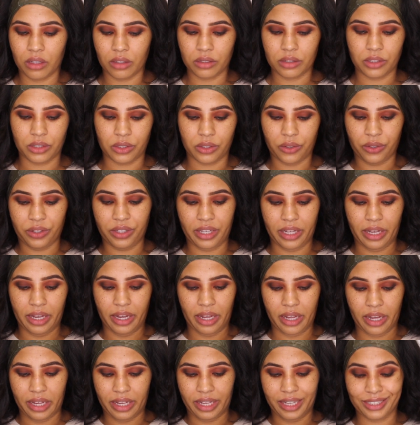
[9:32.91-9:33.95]
So
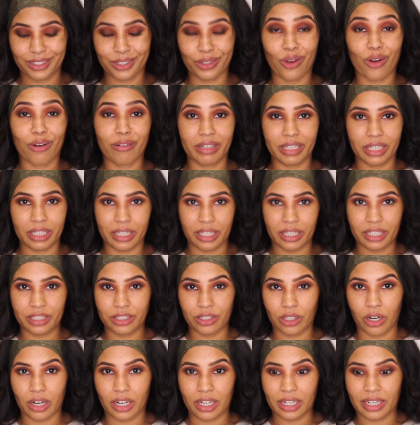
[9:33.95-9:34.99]
yeah, it's already getting
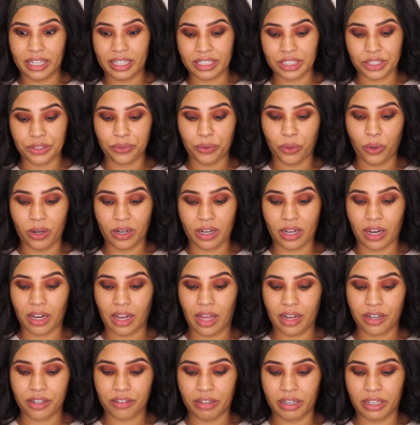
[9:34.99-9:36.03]
dark. Like, it's 4
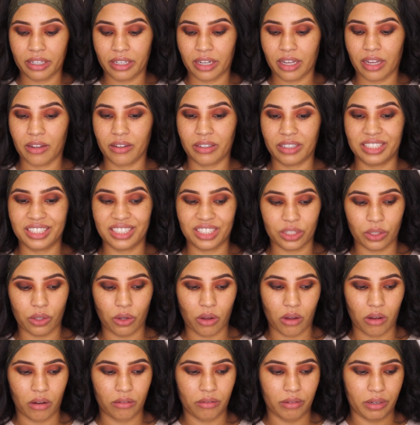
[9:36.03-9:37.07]
o'clock right now and it's
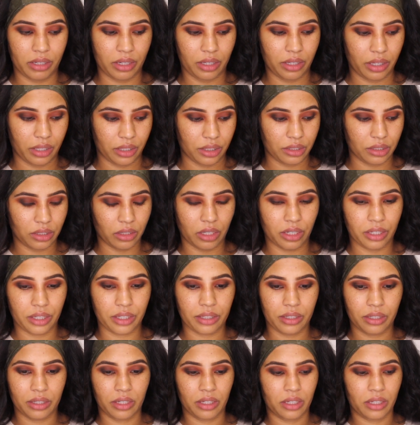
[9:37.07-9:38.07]
already getting dark.